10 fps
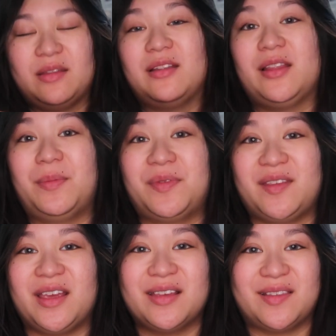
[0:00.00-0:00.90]
the
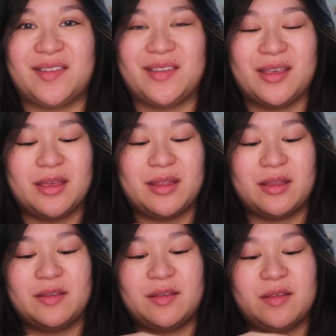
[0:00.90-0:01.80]
lipsticks.
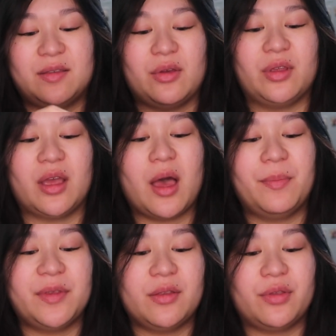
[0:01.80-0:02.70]
This is, so it
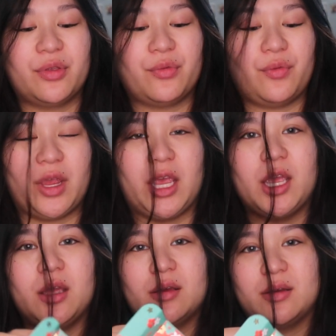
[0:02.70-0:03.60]
comes in three.